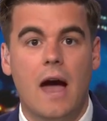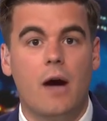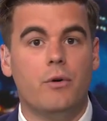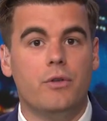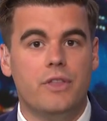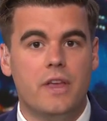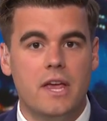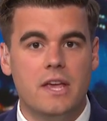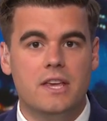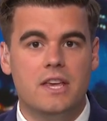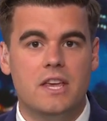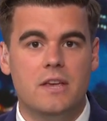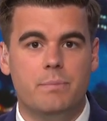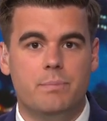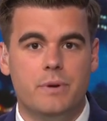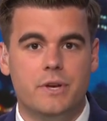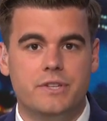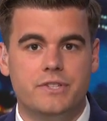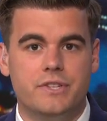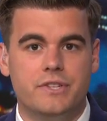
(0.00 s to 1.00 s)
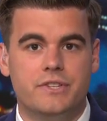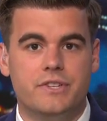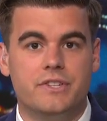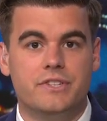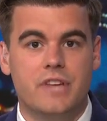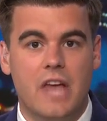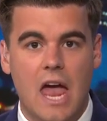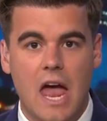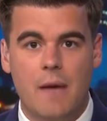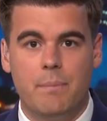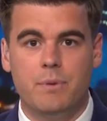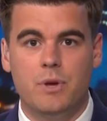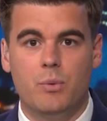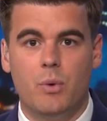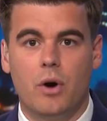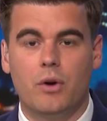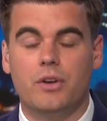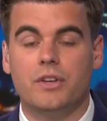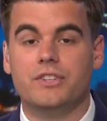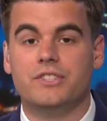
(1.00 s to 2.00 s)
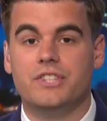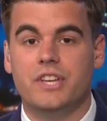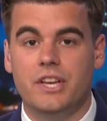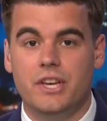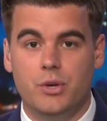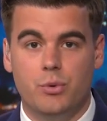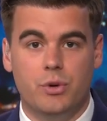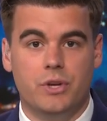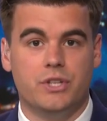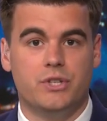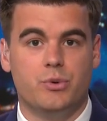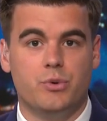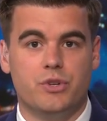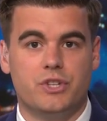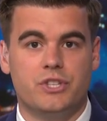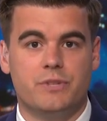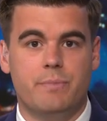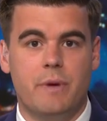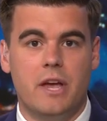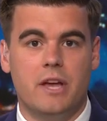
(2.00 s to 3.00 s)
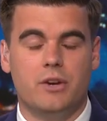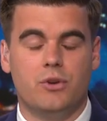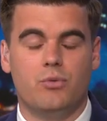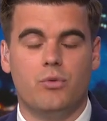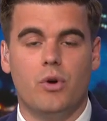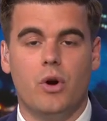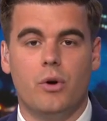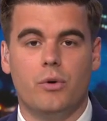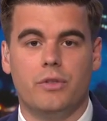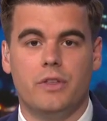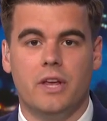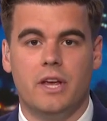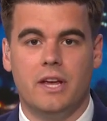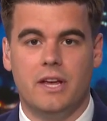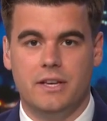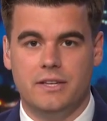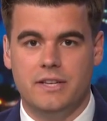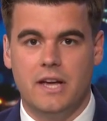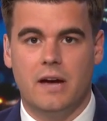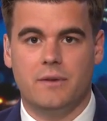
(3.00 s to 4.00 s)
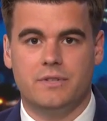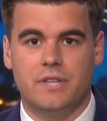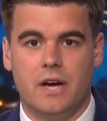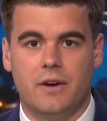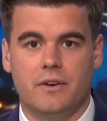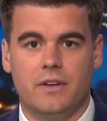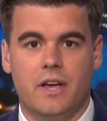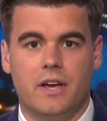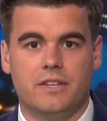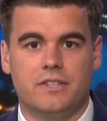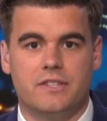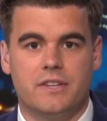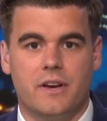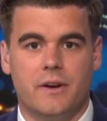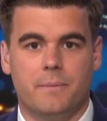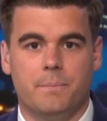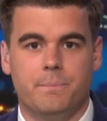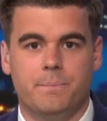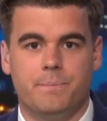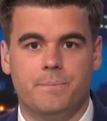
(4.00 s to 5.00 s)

how they keep businesses happy while continuing to expand growth in downtown Augusta.